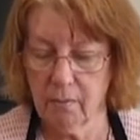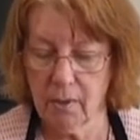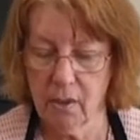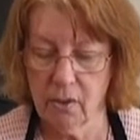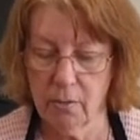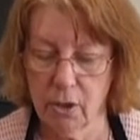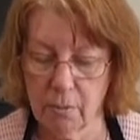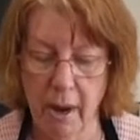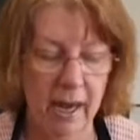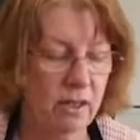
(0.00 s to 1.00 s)
So I'm just
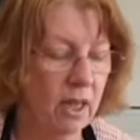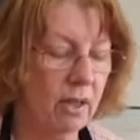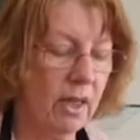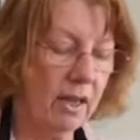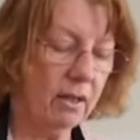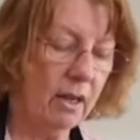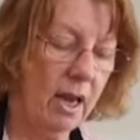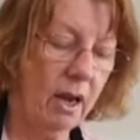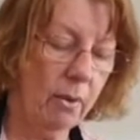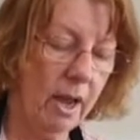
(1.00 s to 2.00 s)
painting that
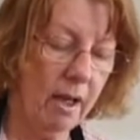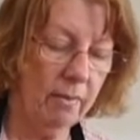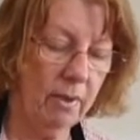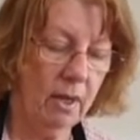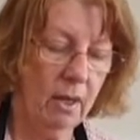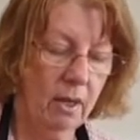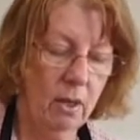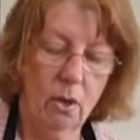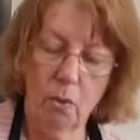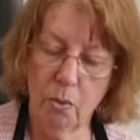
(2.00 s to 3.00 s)
area
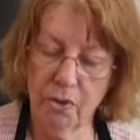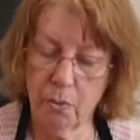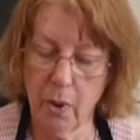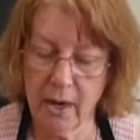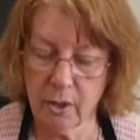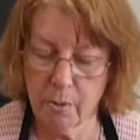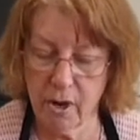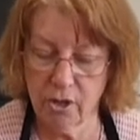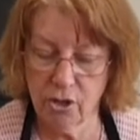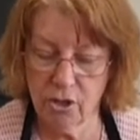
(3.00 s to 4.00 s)
with the wax
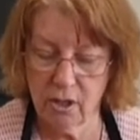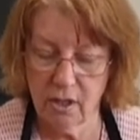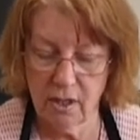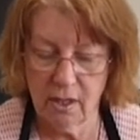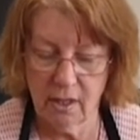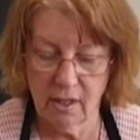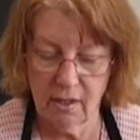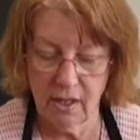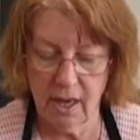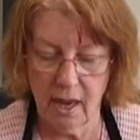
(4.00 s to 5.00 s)
brush to
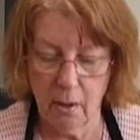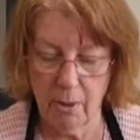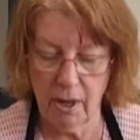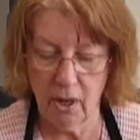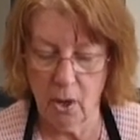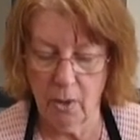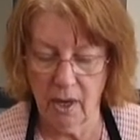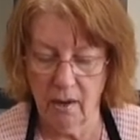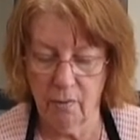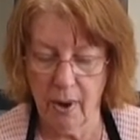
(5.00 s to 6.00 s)
get a better coating
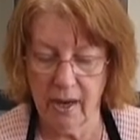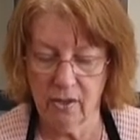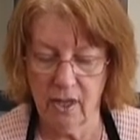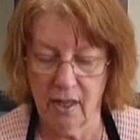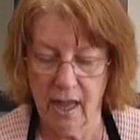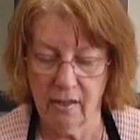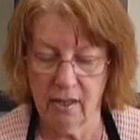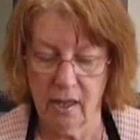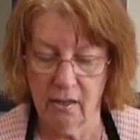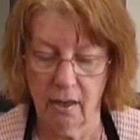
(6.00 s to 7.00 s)
of wax in that
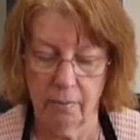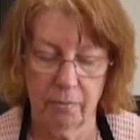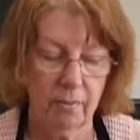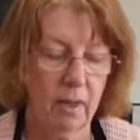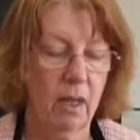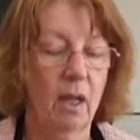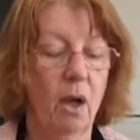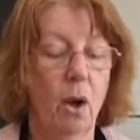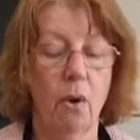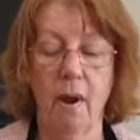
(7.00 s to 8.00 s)
center.
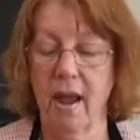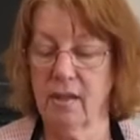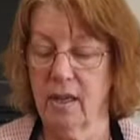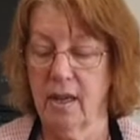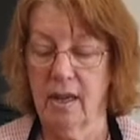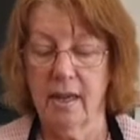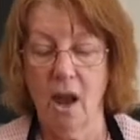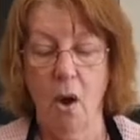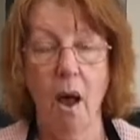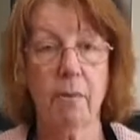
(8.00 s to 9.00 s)
All right, now
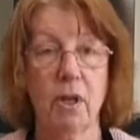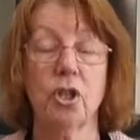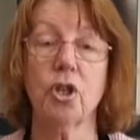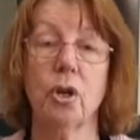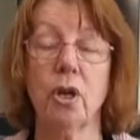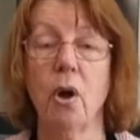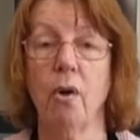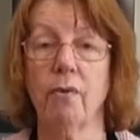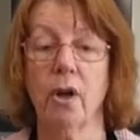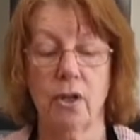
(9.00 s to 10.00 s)
I'm going to turn it
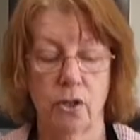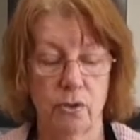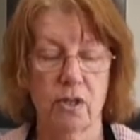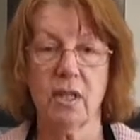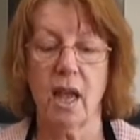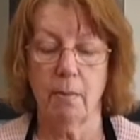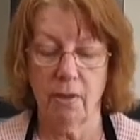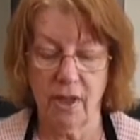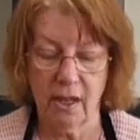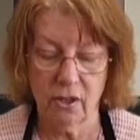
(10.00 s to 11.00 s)
over and do the same
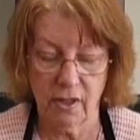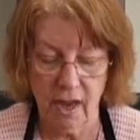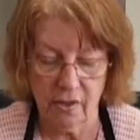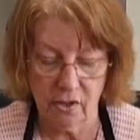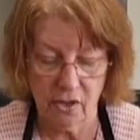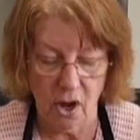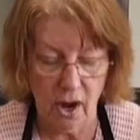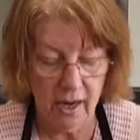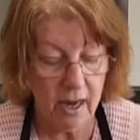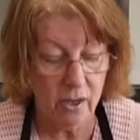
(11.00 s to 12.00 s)
thing to the other side
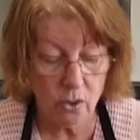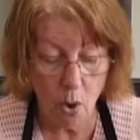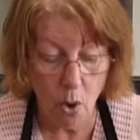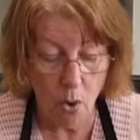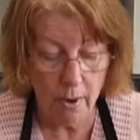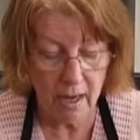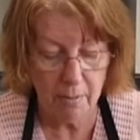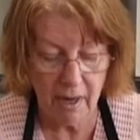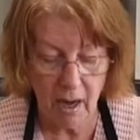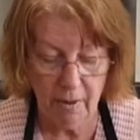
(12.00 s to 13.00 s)
and it's already
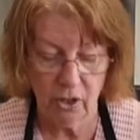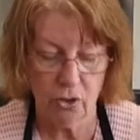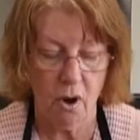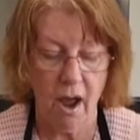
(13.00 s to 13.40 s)
becoming dry